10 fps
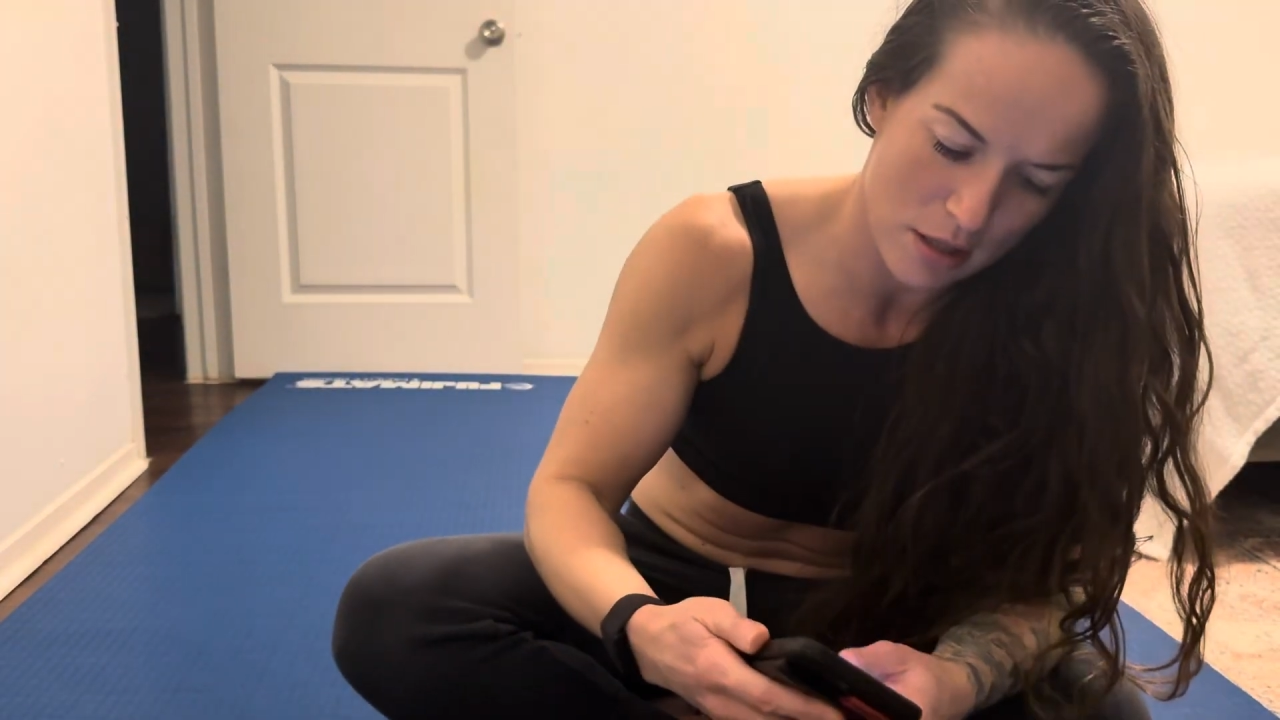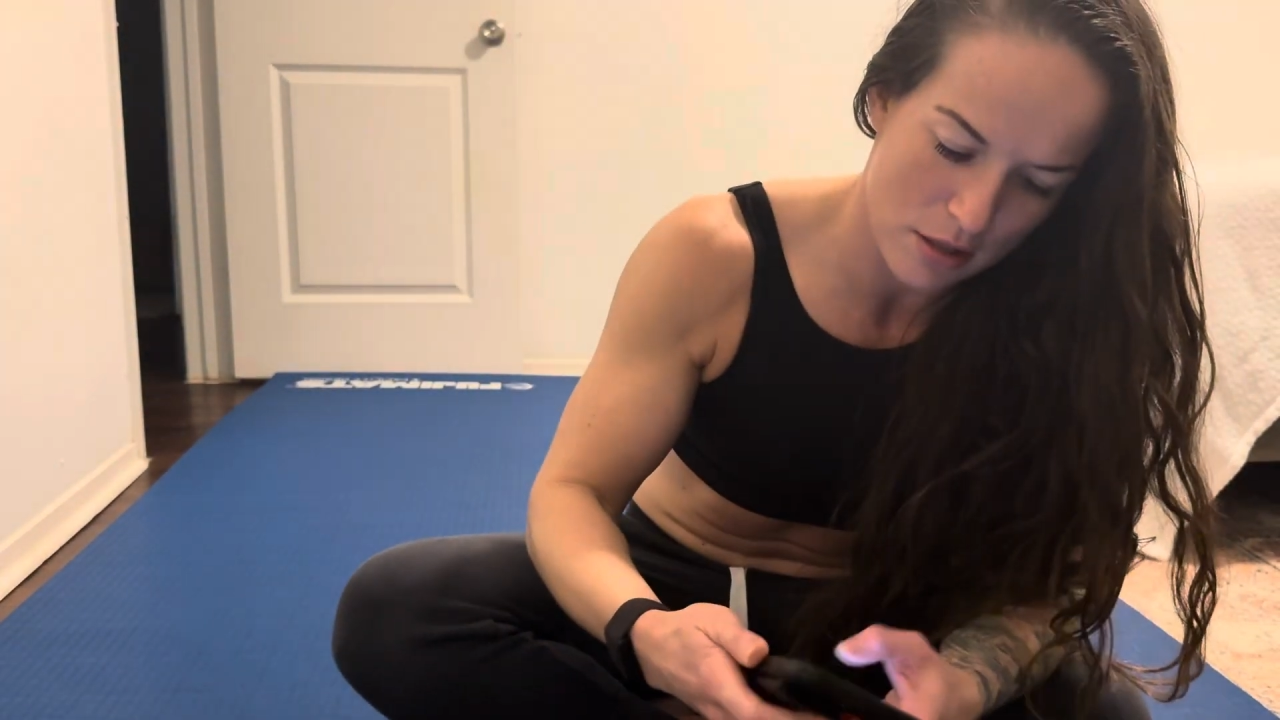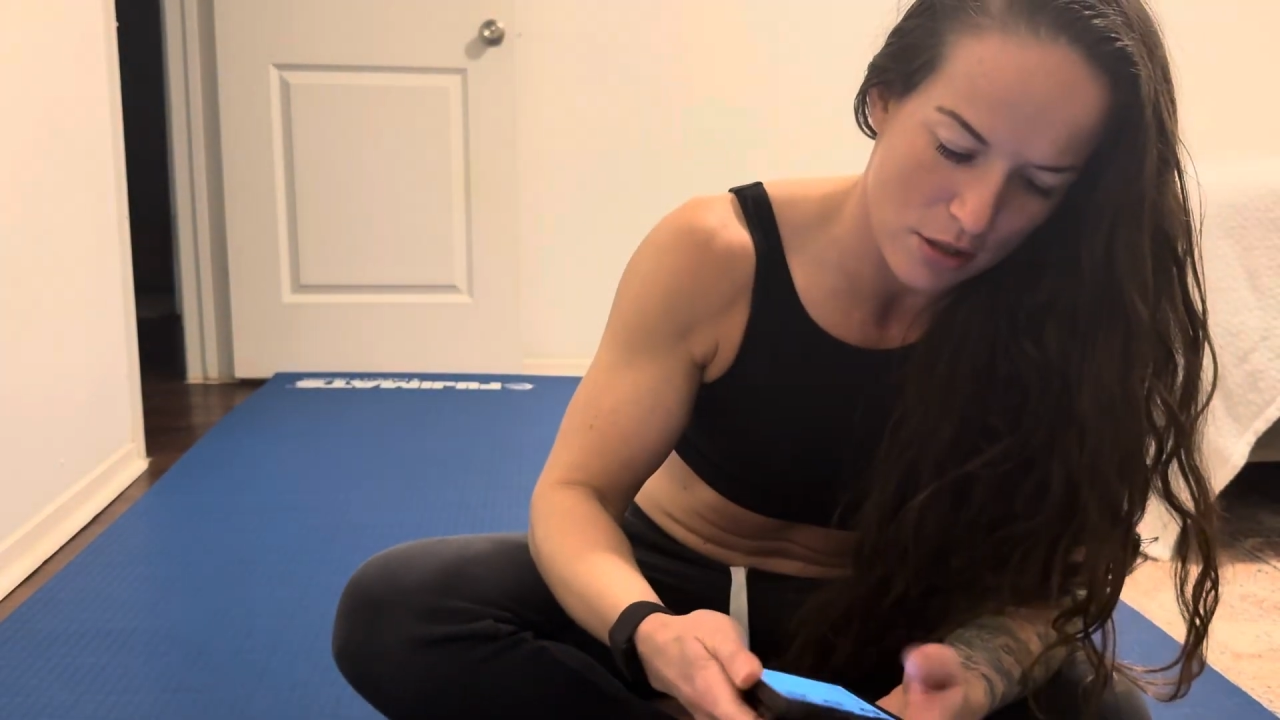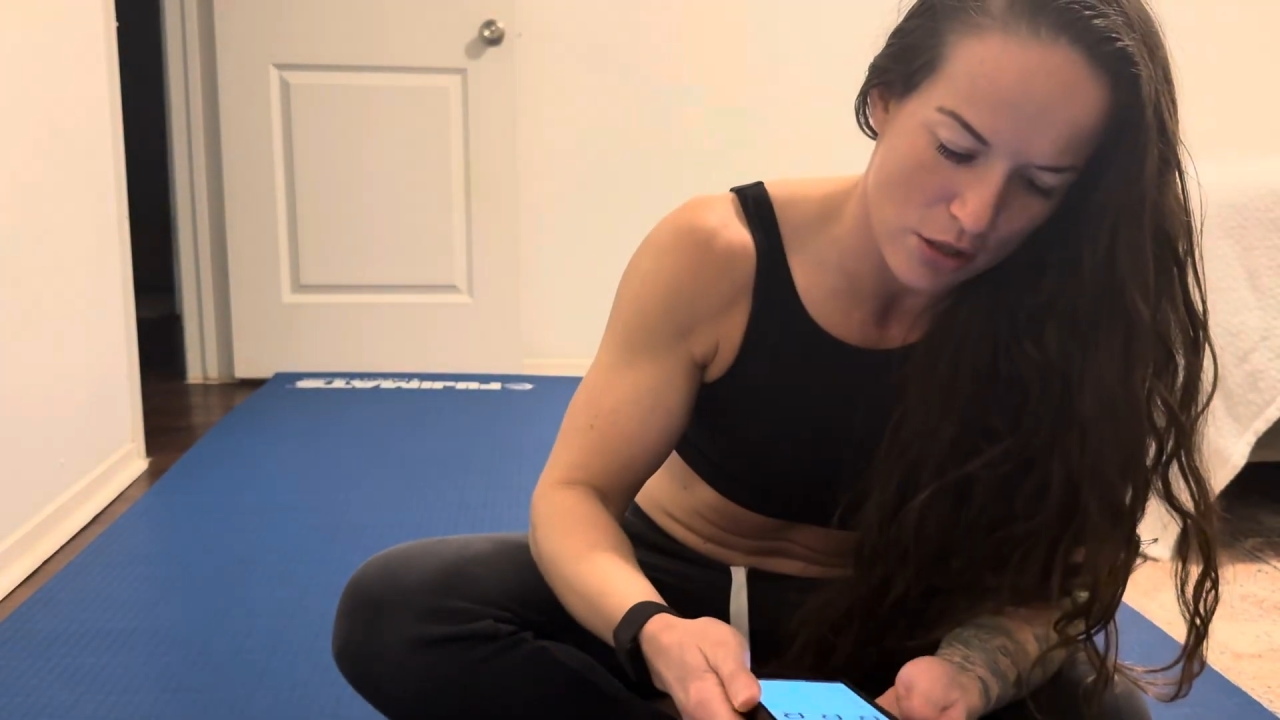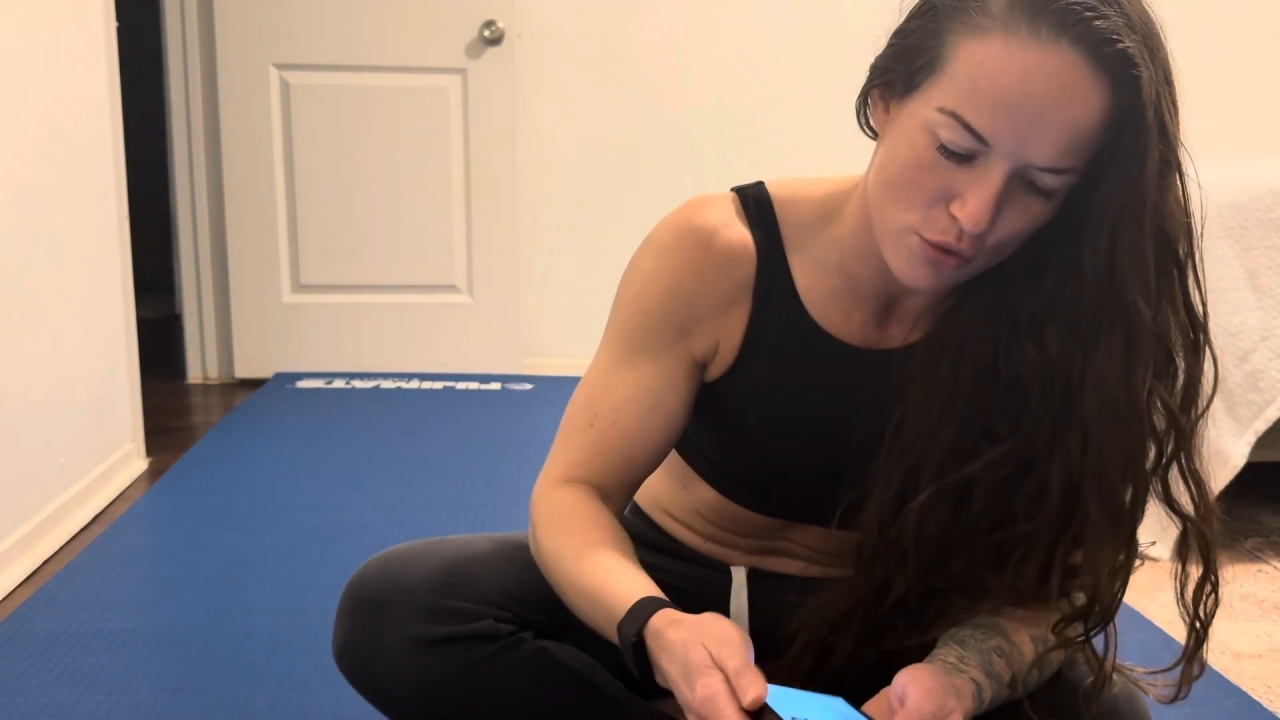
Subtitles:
So I do